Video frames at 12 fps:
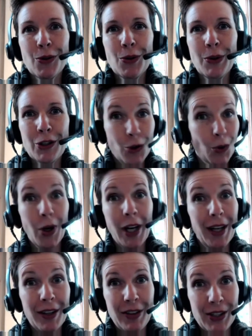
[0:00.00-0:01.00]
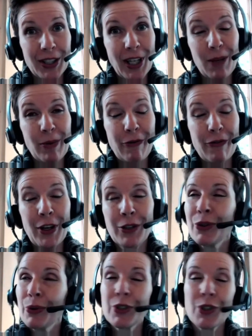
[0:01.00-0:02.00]
who enjoy this type of thing
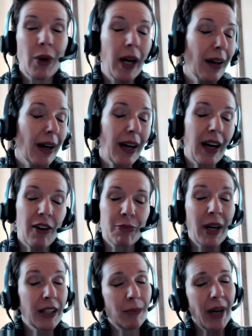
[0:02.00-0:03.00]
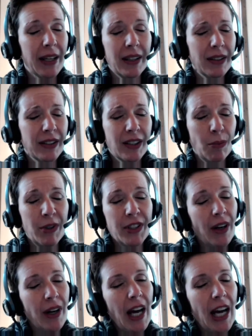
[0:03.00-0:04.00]
too. So I have my
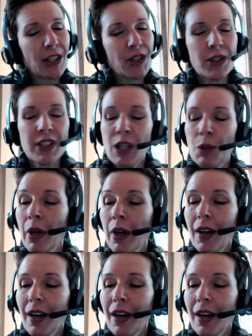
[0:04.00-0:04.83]
cemetery action team